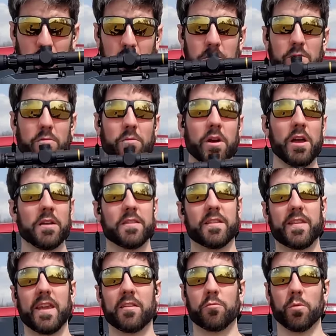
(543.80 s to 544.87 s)
do the
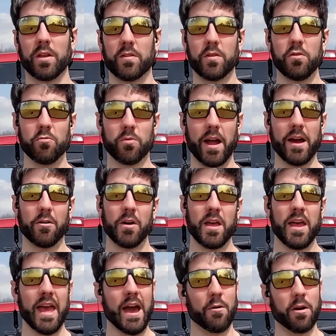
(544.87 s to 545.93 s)
1022 route.
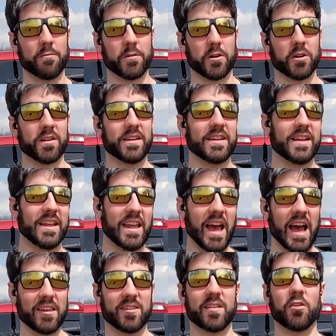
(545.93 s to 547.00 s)
However,
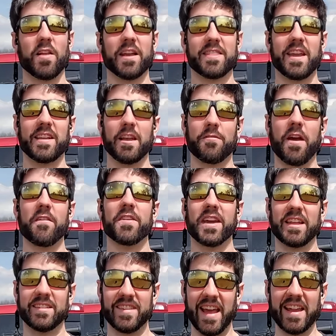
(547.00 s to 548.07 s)
I still like the idea of having
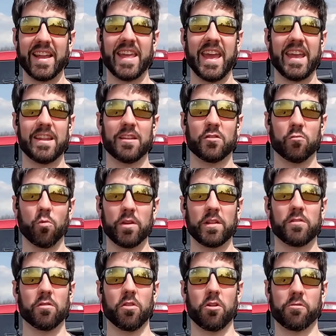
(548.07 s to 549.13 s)
a dedicated
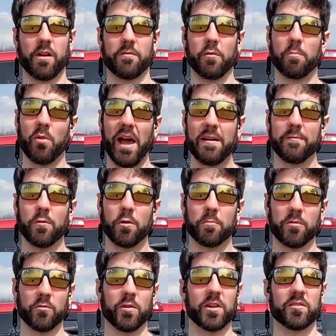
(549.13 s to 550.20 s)
22 long rifle platform
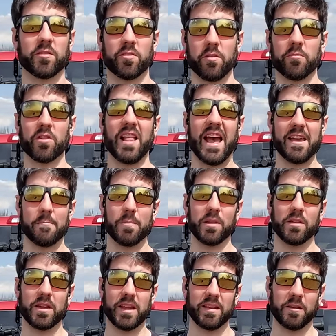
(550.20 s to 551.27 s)
for reasons of
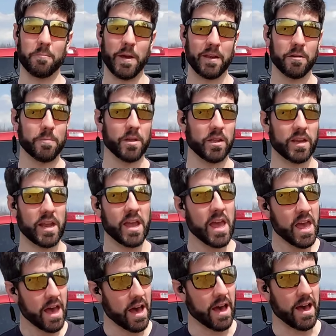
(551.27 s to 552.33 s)
reliability and dependability,
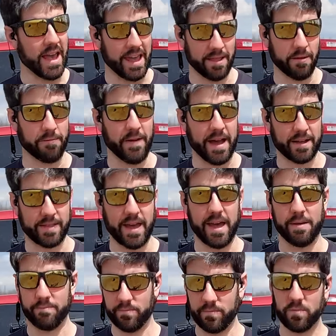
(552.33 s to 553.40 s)
uh, and the fact
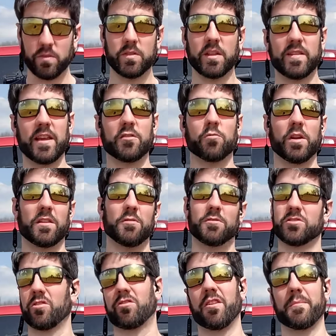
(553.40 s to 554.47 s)
that the 1022
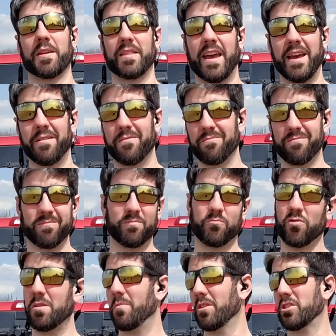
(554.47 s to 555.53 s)
is just something that
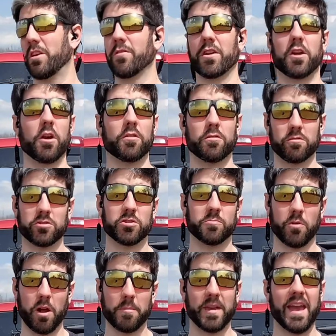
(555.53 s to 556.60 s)
pretty much every gun owner should
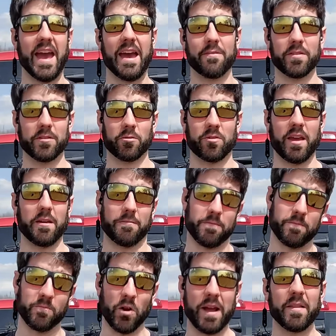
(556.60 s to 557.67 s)
probably have in their safe,
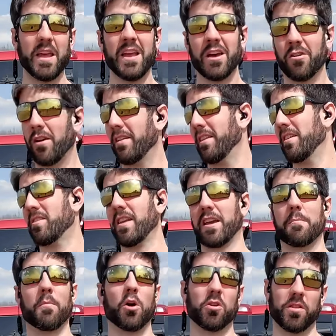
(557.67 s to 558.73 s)
right? Or at least like
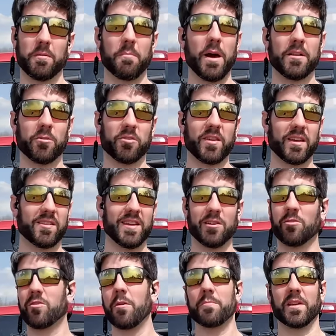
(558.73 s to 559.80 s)
a Marlin Model 60
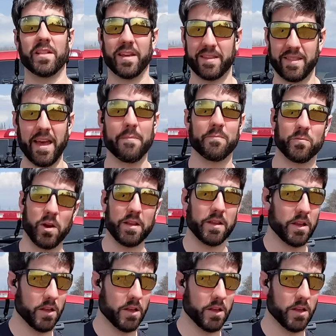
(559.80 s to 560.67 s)
or something like that, right?